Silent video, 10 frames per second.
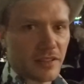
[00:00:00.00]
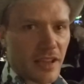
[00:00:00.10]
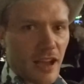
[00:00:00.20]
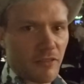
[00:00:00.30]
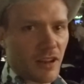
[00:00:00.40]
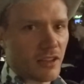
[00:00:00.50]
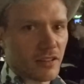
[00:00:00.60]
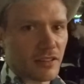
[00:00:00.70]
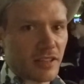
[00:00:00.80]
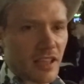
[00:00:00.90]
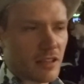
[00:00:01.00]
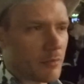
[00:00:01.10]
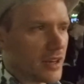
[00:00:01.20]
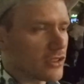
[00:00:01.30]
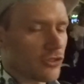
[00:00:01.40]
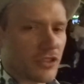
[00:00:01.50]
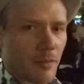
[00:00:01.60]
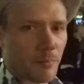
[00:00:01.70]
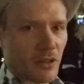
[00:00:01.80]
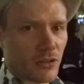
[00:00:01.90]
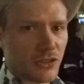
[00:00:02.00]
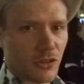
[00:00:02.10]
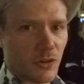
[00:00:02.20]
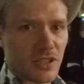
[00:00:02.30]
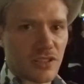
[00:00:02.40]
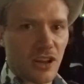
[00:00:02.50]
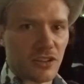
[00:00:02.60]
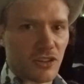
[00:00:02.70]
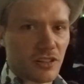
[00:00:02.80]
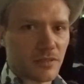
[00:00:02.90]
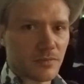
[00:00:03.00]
They have 10 beers on tap and also a cider.